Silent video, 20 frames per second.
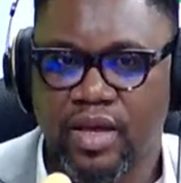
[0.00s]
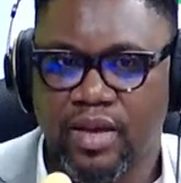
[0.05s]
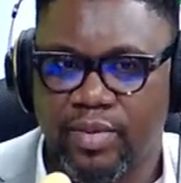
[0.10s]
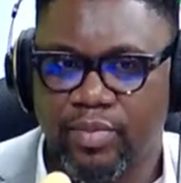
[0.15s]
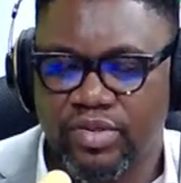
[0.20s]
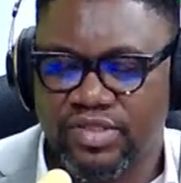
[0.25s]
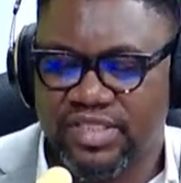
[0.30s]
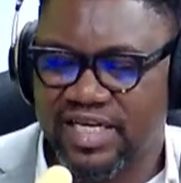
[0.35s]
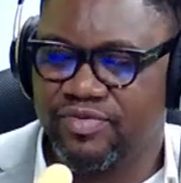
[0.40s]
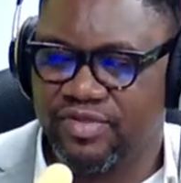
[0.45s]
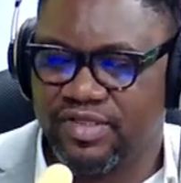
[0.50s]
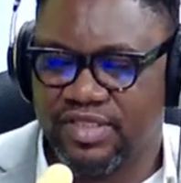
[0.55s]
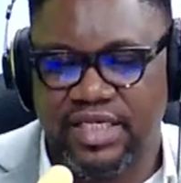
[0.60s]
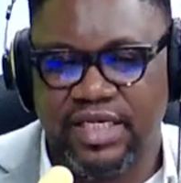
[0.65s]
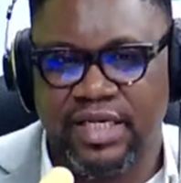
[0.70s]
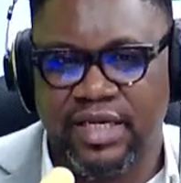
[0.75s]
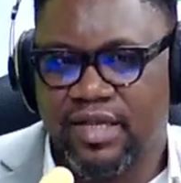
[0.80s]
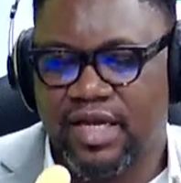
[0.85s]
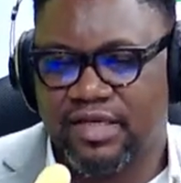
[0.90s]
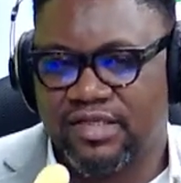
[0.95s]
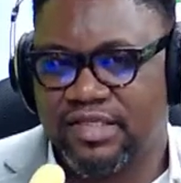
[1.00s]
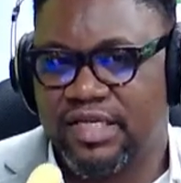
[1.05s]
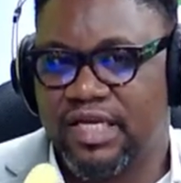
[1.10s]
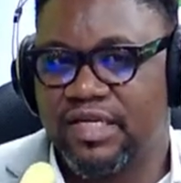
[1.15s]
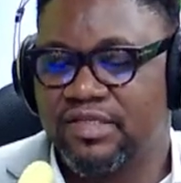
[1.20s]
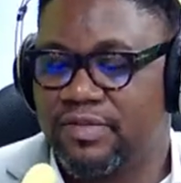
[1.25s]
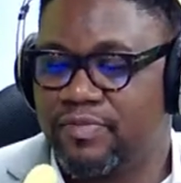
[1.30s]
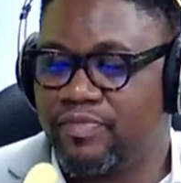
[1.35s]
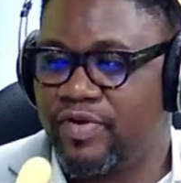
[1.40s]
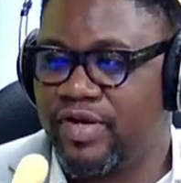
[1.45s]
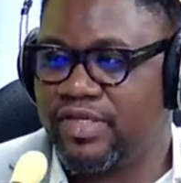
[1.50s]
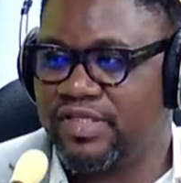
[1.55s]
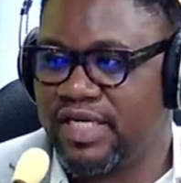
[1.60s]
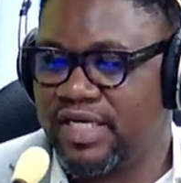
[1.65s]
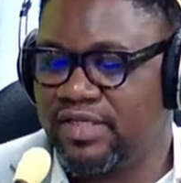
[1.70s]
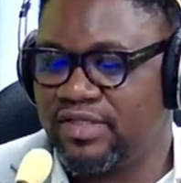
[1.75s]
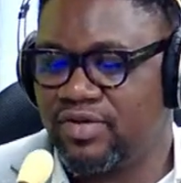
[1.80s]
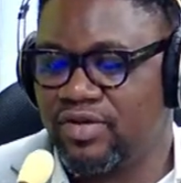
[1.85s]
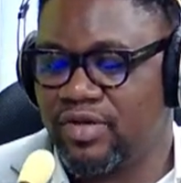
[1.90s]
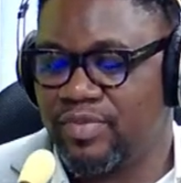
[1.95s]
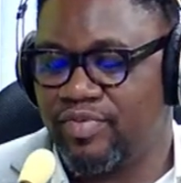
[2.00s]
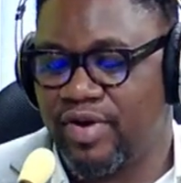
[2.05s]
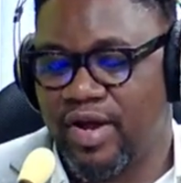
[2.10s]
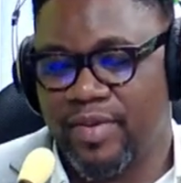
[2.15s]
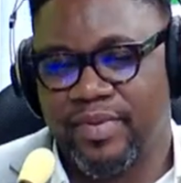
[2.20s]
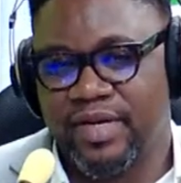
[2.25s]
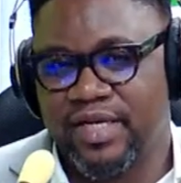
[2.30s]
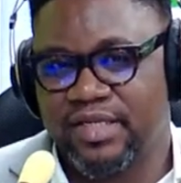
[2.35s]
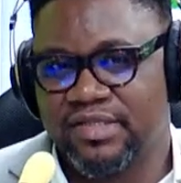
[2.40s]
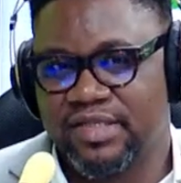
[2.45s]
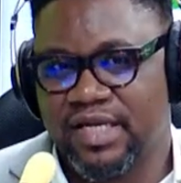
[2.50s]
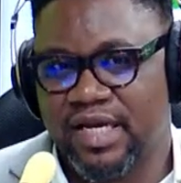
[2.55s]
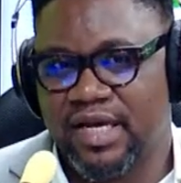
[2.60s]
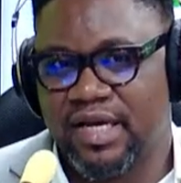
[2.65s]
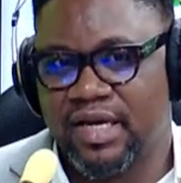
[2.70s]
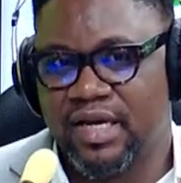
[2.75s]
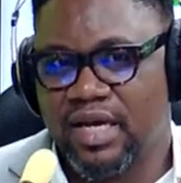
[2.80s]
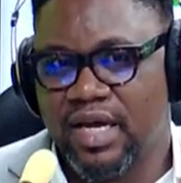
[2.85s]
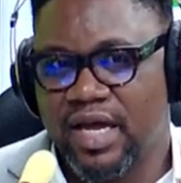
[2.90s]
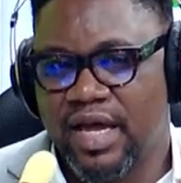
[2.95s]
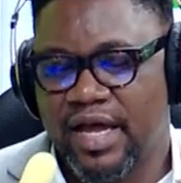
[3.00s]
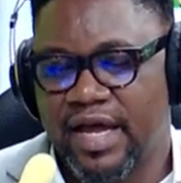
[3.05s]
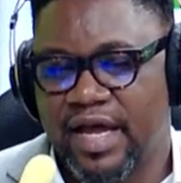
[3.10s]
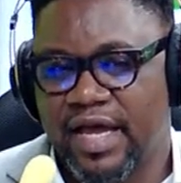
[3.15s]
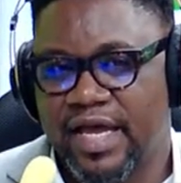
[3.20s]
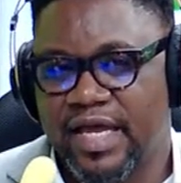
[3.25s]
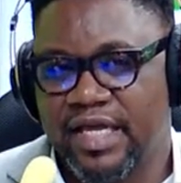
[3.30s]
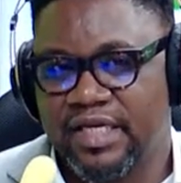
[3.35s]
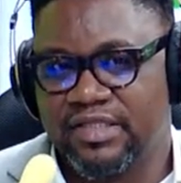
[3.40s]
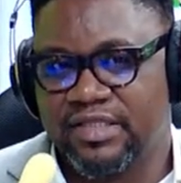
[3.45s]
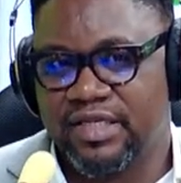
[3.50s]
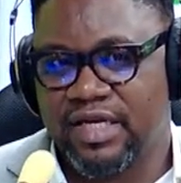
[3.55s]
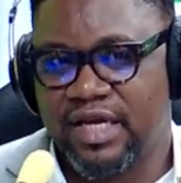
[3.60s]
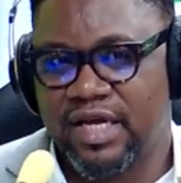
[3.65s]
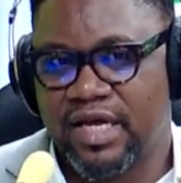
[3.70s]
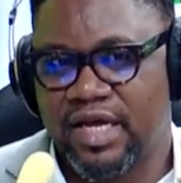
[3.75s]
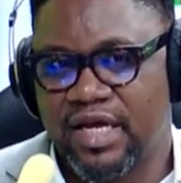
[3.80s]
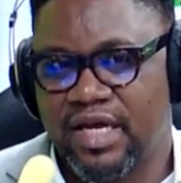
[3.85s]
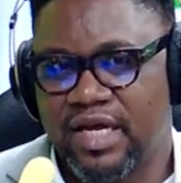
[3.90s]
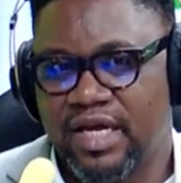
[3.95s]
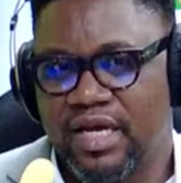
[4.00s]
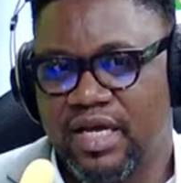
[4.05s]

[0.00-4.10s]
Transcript: Most times you see that since the president or the prime minister is a